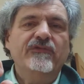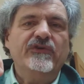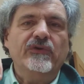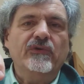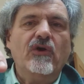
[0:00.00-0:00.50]

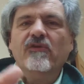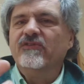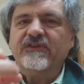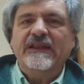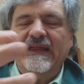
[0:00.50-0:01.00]
to
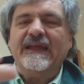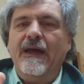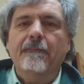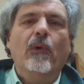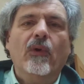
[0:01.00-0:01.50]
constantly
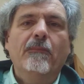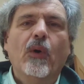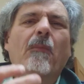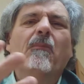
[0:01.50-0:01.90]
get more and more,